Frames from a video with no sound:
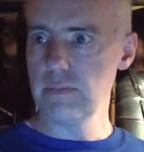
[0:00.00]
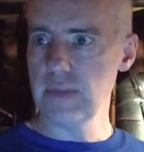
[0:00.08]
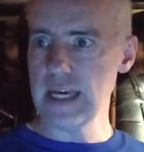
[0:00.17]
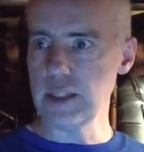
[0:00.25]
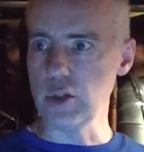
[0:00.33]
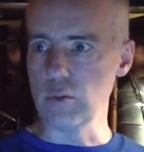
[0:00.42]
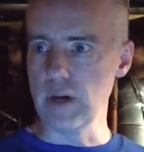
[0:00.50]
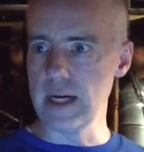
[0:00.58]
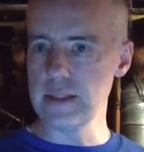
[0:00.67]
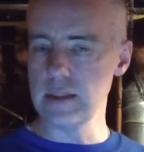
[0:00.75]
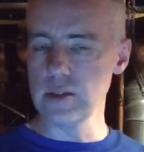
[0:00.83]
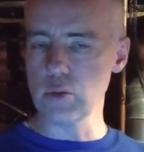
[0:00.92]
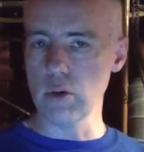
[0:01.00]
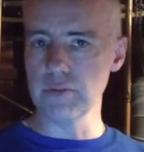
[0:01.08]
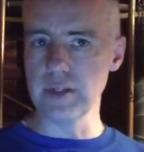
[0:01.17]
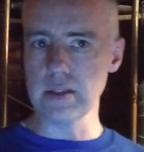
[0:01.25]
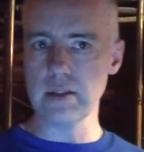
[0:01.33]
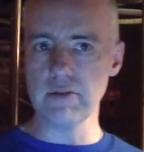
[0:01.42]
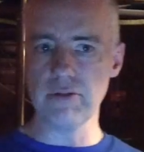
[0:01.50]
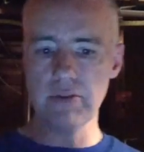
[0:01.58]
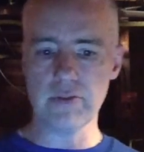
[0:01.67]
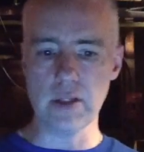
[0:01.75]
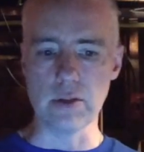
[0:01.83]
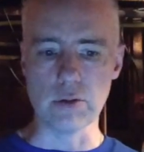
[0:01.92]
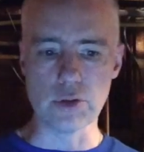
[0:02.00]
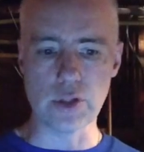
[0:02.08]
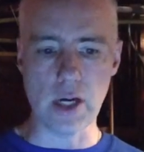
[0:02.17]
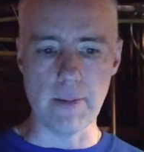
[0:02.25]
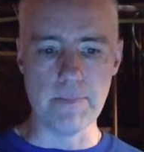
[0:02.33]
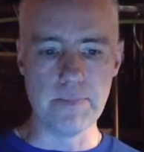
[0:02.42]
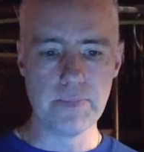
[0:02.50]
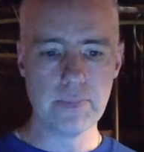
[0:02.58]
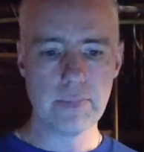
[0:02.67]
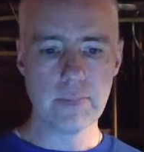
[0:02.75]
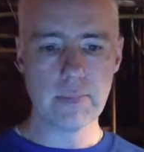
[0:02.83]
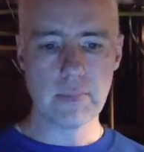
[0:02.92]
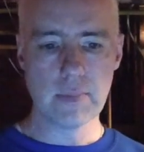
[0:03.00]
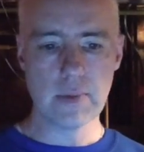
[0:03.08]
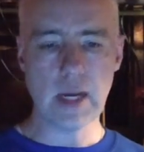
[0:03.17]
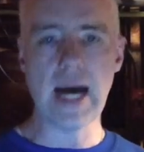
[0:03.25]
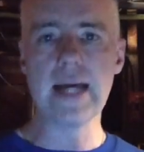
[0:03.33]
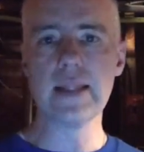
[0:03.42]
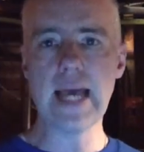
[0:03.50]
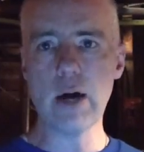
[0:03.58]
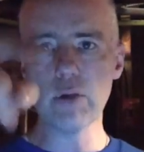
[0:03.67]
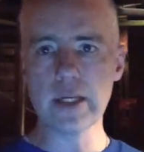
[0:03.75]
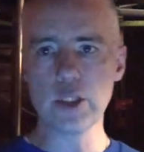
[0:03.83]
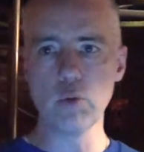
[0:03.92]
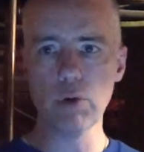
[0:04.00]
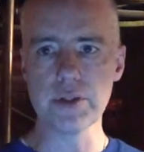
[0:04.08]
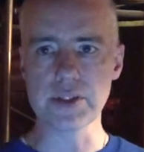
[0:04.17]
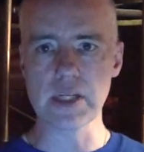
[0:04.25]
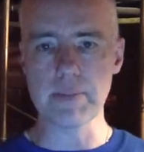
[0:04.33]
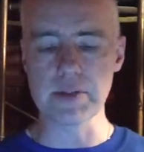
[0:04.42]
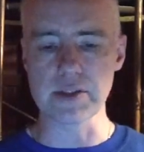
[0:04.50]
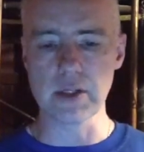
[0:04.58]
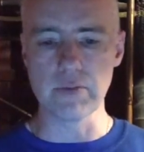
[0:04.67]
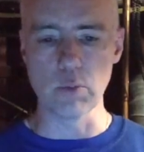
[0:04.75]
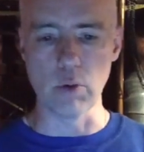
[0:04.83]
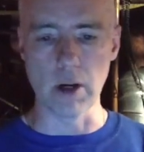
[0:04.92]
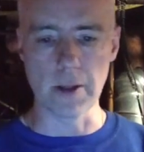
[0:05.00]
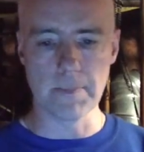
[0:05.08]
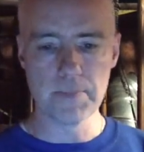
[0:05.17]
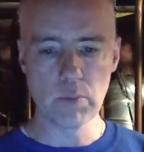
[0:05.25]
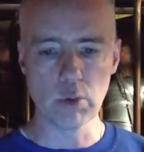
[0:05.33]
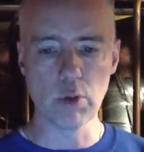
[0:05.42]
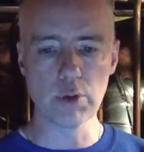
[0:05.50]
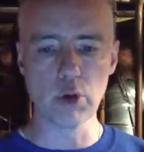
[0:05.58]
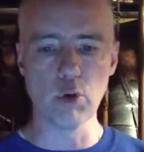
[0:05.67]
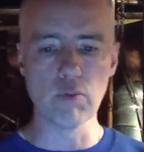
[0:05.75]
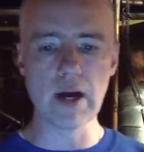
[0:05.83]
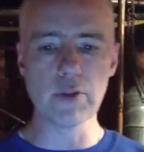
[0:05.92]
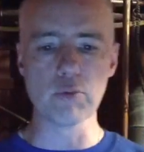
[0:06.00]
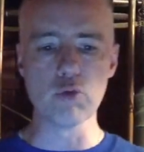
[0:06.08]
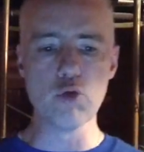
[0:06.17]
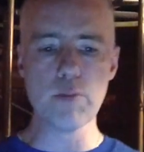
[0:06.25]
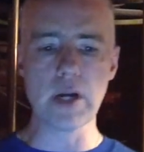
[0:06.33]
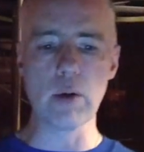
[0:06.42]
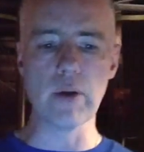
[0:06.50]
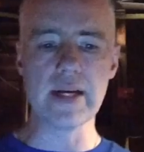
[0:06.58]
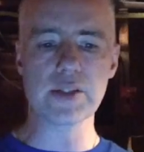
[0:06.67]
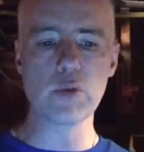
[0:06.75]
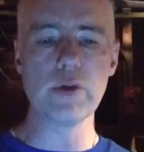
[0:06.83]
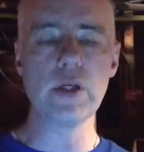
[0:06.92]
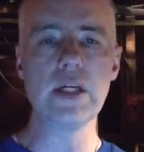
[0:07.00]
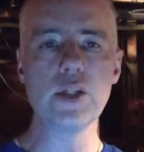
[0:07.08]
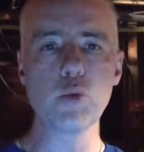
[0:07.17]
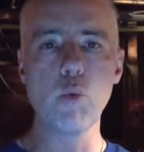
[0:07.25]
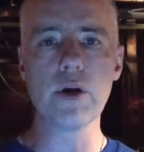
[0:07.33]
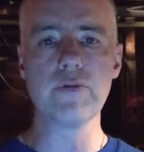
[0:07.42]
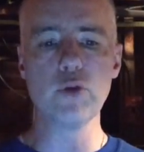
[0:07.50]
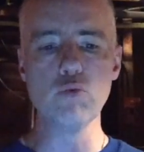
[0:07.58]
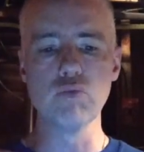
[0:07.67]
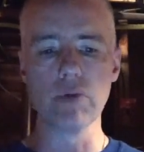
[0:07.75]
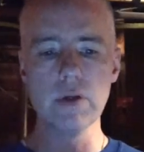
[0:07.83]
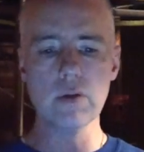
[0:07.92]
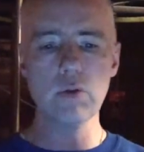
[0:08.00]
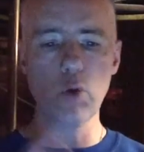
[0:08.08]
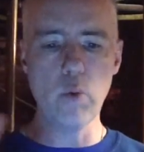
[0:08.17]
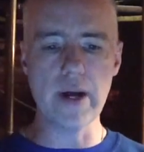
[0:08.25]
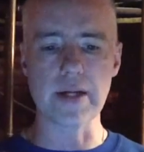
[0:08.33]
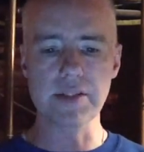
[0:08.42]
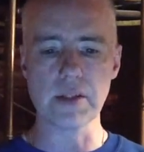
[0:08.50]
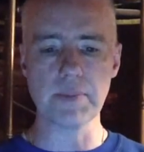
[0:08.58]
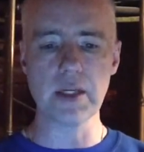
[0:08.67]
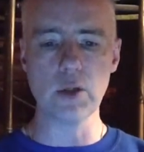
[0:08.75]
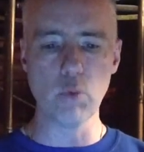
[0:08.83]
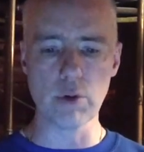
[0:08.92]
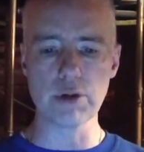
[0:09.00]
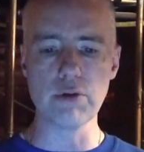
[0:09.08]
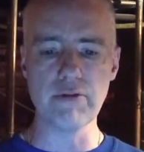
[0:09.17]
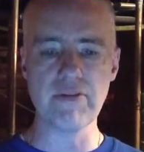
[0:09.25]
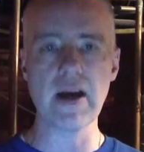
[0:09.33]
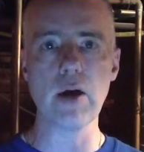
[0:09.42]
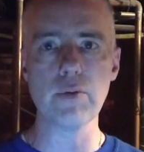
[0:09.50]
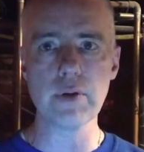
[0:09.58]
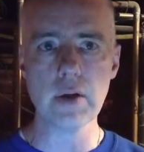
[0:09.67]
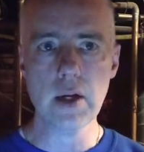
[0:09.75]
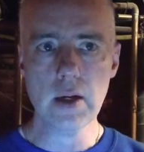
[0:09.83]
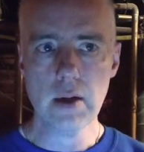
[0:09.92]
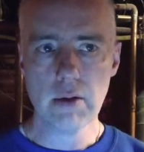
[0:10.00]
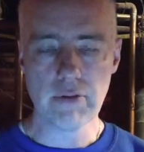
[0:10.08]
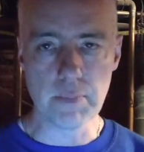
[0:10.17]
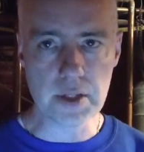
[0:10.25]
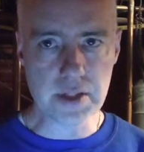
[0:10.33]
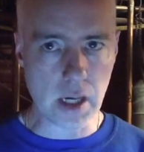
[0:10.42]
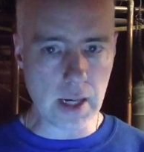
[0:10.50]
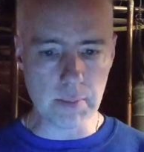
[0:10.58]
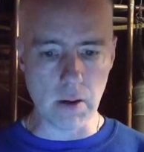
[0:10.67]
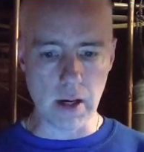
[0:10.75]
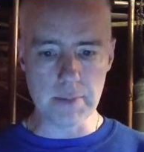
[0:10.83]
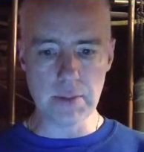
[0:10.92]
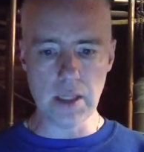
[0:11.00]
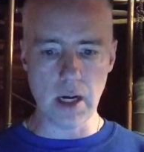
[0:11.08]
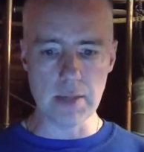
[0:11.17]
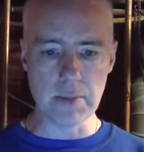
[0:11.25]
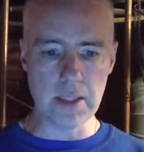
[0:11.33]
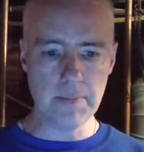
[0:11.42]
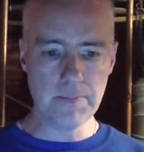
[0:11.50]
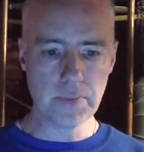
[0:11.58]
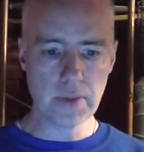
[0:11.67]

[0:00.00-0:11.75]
Thank you. 1812 to 1815. Good job. I'd now like you all to stop and save your work. We're going to go around the room, and I will ask each one of you real quick something in order you found from the timeline behind me,